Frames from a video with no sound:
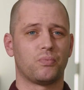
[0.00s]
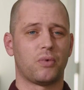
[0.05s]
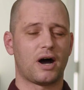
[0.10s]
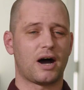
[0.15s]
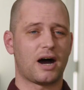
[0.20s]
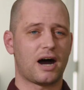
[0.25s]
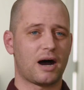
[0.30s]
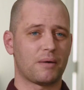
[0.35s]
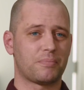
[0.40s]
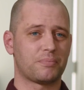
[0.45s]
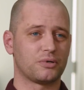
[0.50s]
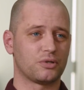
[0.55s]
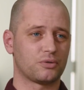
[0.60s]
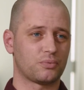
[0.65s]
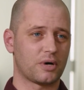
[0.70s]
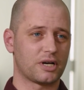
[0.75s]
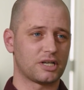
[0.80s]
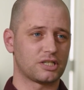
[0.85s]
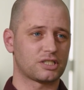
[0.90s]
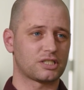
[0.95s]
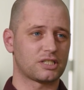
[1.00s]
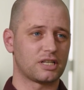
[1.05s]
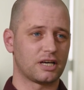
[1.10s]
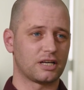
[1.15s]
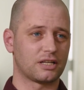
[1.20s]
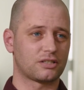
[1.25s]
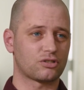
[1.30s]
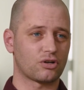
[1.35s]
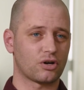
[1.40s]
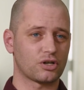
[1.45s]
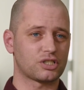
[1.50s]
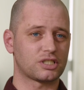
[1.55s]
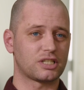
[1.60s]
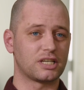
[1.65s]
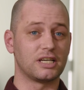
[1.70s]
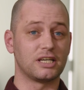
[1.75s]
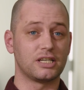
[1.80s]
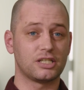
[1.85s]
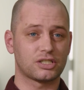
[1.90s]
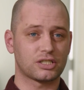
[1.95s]
What happened was the
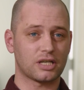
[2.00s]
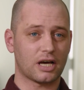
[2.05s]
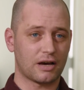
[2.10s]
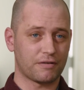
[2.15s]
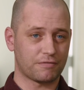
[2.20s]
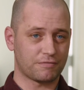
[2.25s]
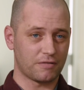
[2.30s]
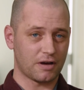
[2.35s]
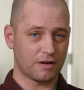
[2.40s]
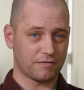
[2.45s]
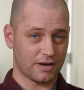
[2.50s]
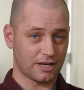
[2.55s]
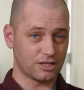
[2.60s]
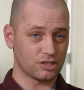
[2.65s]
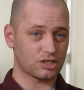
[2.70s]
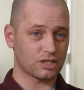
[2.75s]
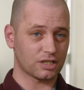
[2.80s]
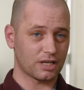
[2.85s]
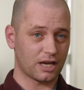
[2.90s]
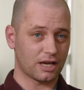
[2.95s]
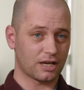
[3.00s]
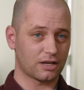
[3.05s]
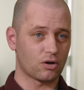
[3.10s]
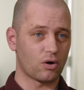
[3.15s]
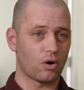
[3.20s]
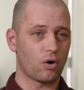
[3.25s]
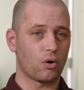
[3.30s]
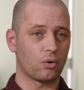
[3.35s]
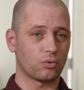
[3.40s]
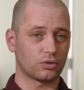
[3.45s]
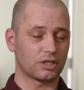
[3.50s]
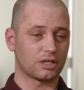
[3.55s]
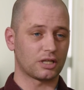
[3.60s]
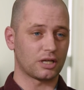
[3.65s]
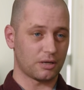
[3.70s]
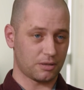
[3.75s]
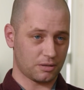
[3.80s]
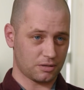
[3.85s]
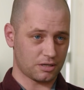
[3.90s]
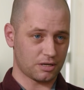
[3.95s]
trustees eventually got a hold of
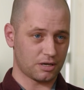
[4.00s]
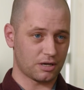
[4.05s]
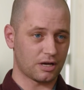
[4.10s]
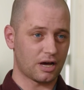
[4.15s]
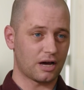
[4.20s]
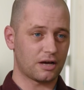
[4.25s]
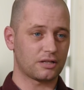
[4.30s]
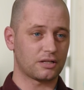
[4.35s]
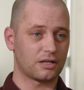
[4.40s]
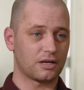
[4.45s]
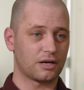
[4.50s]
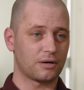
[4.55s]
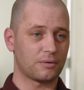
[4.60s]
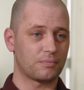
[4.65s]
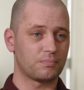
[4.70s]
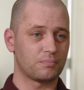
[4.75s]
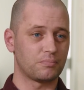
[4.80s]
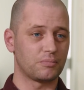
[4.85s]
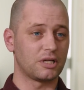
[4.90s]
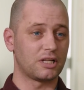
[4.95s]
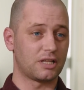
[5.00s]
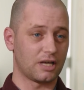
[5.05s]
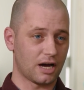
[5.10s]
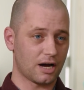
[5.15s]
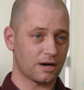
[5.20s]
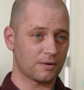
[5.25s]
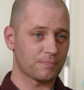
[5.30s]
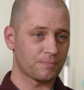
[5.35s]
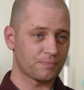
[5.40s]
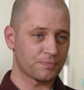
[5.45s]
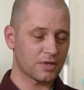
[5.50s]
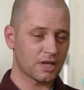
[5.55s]
the media,